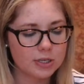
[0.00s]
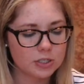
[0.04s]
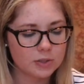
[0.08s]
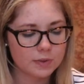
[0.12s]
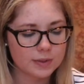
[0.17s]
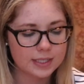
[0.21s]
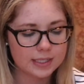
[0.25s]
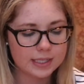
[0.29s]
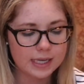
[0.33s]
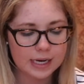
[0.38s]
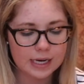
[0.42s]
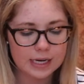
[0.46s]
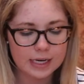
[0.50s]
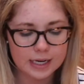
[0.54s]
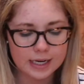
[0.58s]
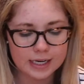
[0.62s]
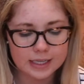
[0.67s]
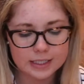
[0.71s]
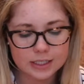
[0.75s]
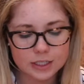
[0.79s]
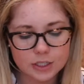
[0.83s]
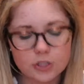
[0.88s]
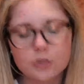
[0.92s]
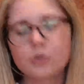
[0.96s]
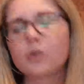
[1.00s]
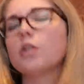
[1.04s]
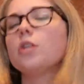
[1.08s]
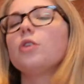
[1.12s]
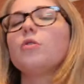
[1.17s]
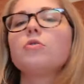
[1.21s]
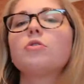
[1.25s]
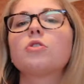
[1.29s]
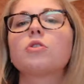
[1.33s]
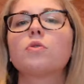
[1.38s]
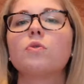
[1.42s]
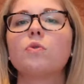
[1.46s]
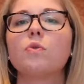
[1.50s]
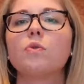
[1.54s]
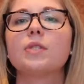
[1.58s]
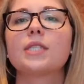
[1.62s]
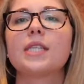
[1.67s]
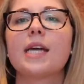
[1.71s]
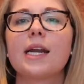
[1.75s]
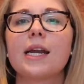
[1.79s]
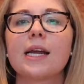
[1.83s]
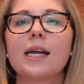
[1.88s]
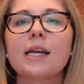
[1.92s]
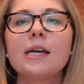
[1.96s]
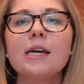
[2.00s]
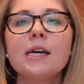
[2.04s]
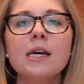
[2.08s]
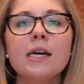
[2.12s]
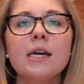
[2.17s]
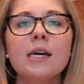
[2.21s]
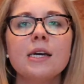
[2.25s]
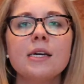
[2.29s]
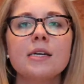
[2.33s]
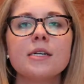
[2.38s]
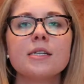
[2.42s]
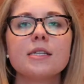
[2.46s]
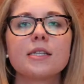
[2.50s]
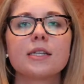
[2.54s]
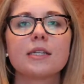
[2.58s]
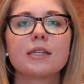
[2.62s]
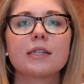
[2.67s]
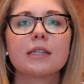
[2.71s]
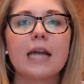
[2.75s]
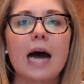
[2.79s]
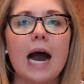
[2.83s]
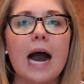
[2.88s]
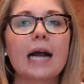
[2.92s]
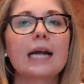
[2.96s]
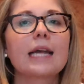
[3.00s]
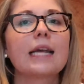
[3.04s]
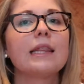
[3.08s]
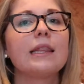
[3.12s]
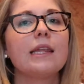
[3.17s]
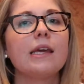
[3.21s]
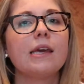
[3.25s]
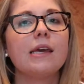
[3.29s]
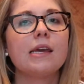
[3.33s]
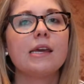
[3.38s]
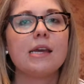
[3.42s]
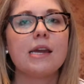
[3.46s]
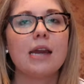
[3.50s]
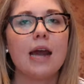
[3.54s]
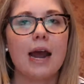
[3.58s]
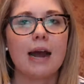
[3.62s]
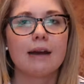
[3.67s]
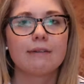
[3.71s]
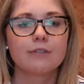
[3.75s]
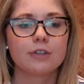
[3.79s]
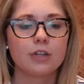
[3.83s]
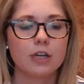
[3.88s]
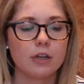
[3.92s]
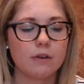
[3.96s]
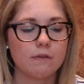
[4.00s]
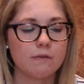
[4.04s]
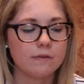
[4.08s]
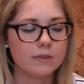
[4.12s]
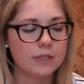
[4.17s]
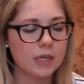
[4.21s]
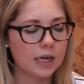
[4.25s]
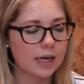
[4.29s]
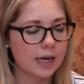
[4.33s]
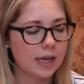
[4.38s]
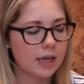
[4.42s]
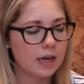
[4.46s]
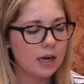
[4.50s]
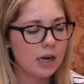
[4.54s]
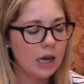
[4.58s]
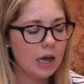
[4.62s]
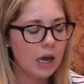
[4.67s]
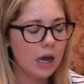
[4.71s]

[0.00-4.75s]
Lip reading: So it's kind of nice because you can use the cool setting to lock in the heat after you've done it.